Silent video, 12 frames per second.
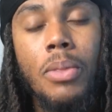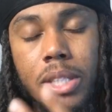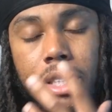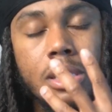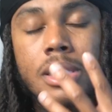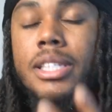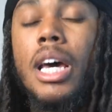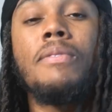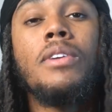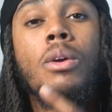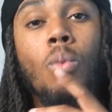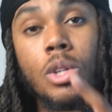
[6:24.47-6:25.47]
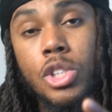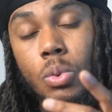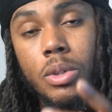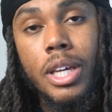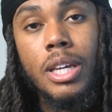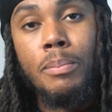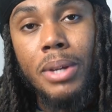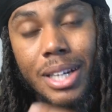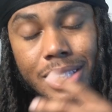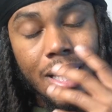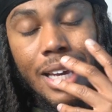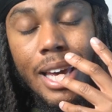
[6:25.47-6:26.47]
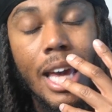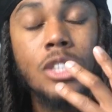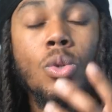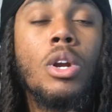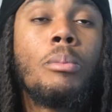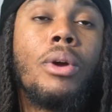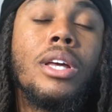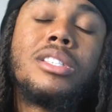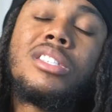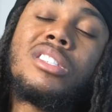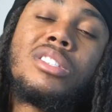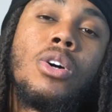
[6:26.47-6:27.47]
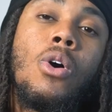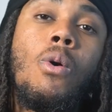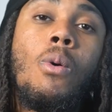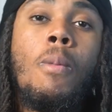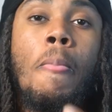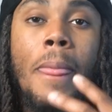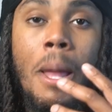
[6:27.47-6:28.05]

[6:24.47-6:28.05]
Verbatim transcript: This is definitely what you need because it's going to bring so